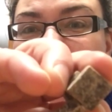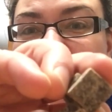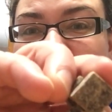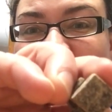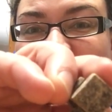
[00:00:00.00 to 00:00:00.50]

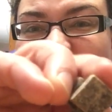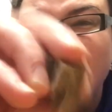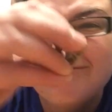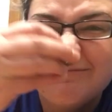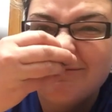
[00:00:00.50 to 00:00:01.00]

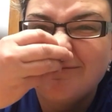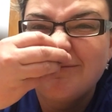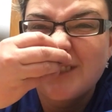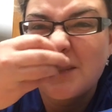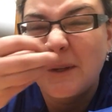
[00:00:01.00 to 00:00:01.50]

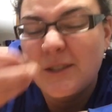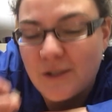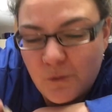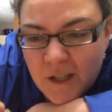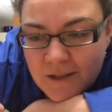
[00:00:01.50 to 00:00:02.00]
It smells
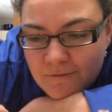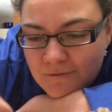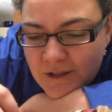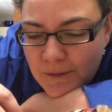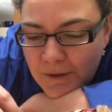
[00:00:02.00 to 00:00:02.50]
sweet.
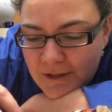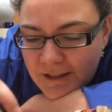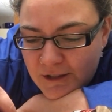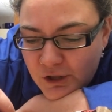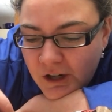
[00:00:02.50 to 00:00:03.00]
Smells
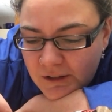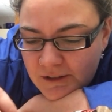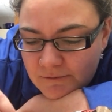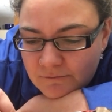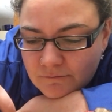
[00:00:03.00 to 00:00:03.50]
like
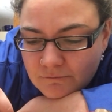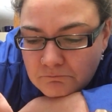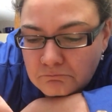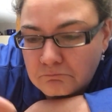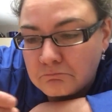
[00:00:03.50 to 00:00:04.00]
chocolate.
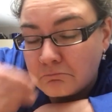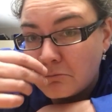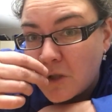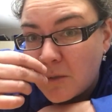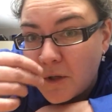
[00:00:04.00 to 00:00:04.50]

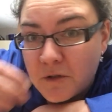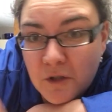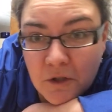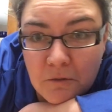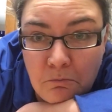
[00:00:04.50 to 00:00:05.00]
Smells
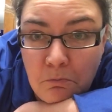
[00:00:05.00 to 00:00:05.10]
good.